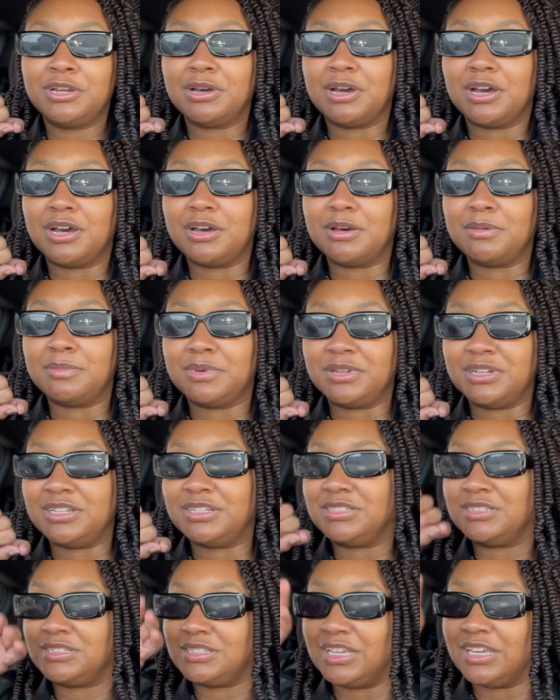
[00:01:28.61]
Uh, but
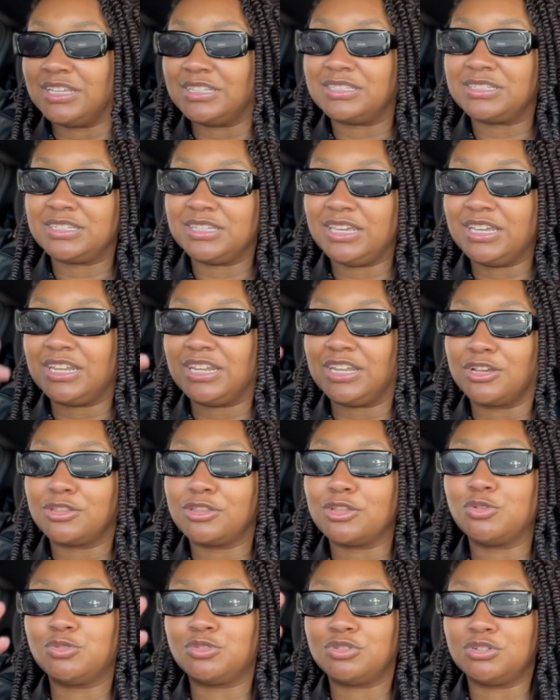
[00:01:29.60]
it's it's getting
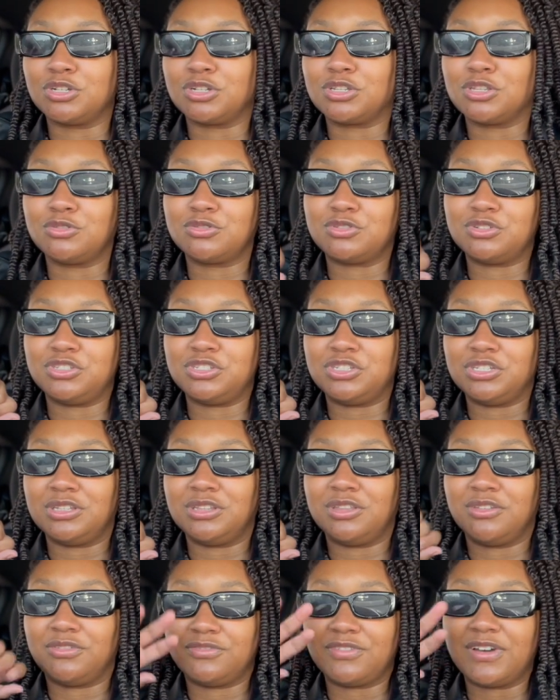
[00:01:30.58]
closer and closer
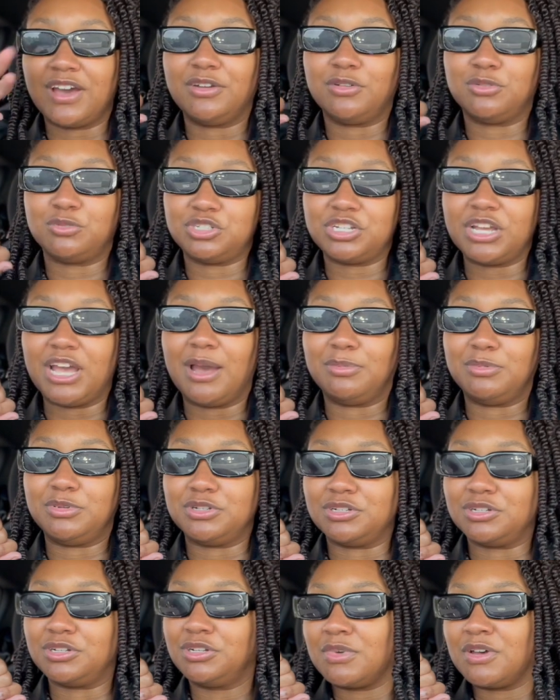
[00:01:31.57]
to the final
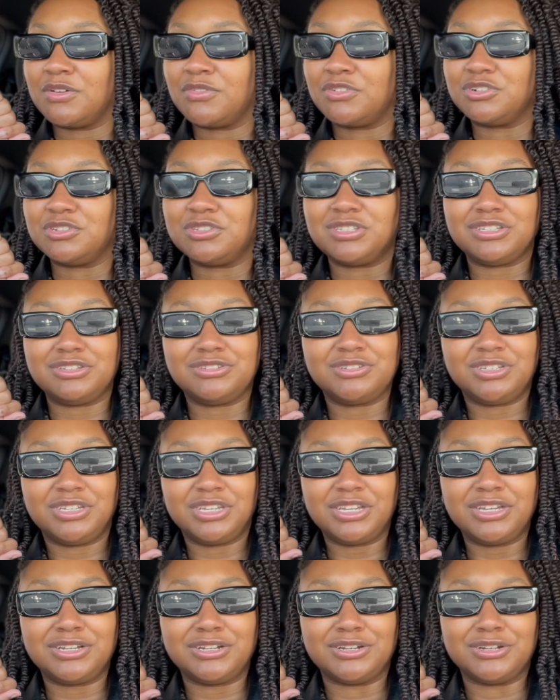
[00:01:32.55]
chapter of her senior
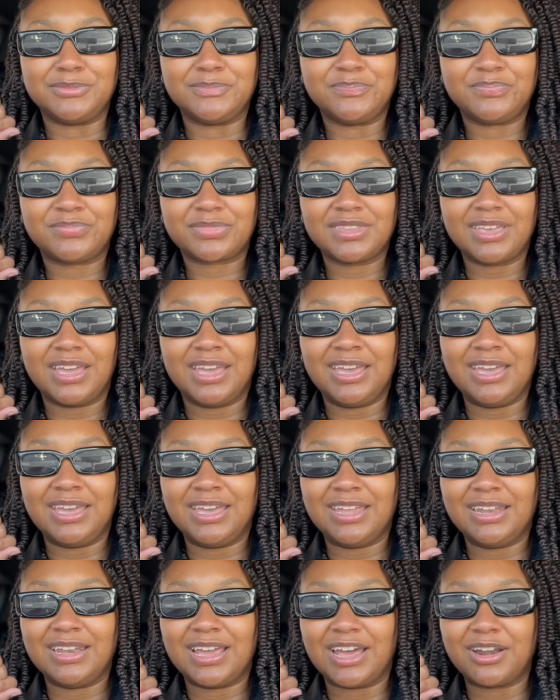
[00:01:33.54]
year
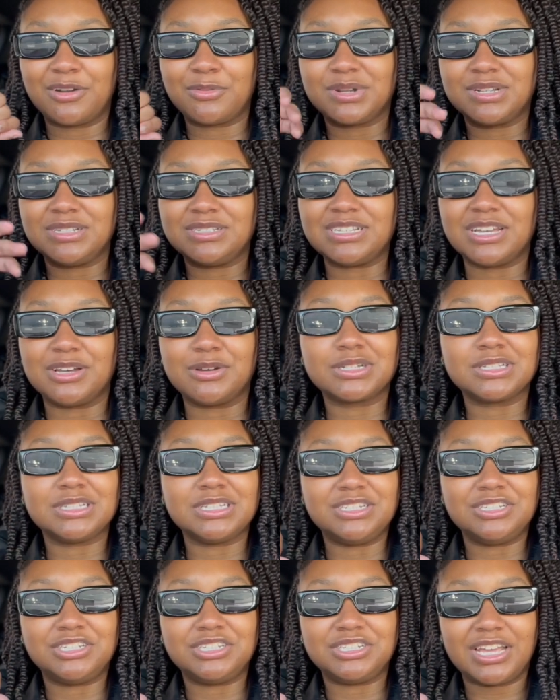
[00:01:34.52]
and I don't want to sound
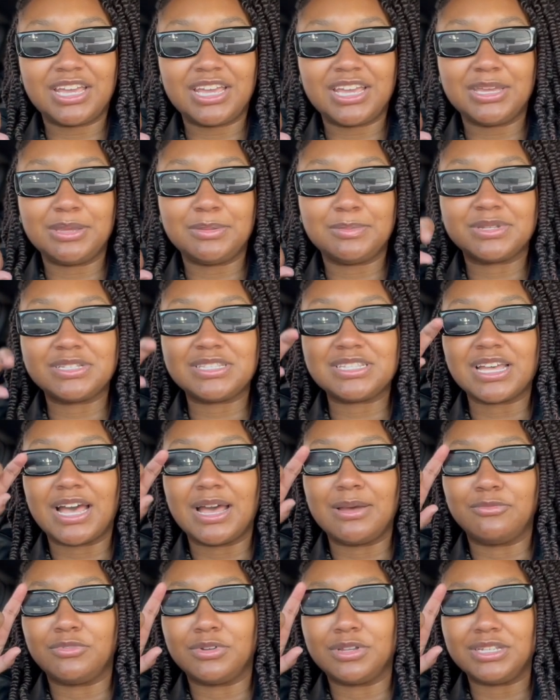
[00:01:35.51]
cliche, but
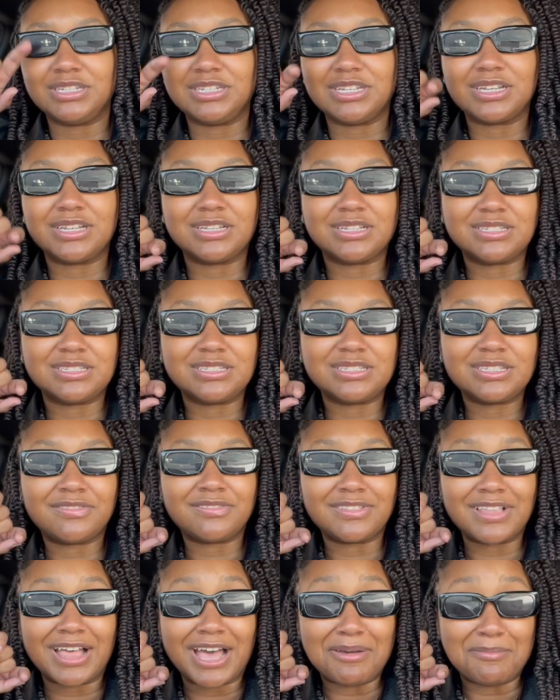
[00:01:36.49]
time really does
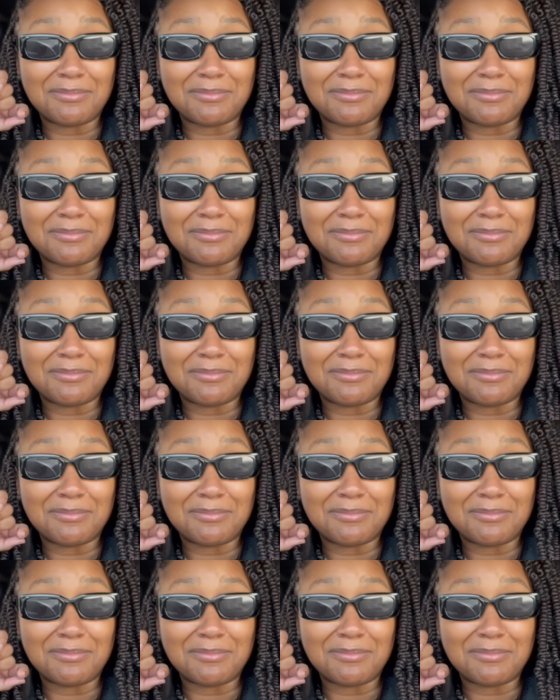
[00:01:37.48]
fly